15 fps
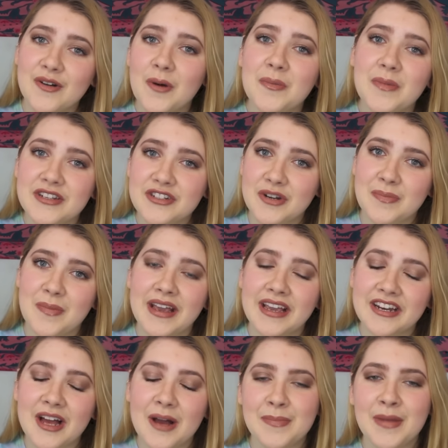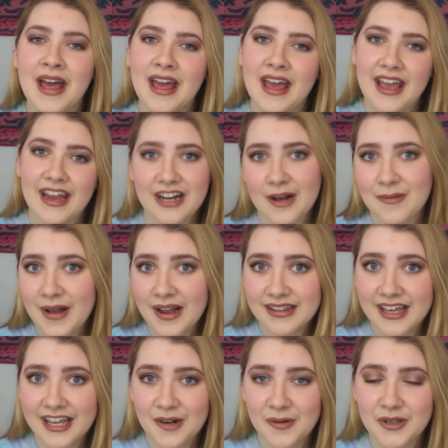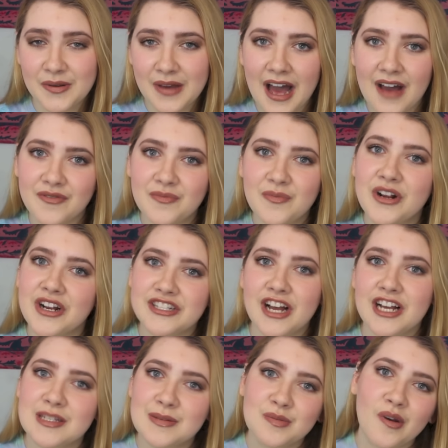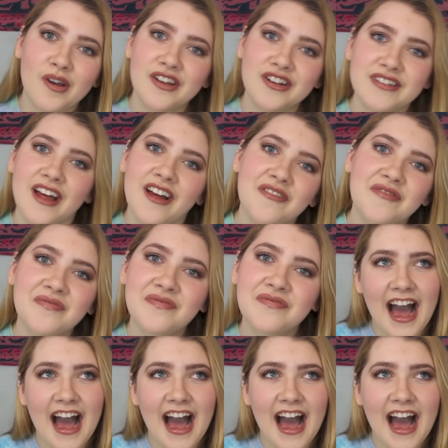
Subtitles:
Go make sure to pick it up and come back later when you have, and we're gonna talk some spoilers now.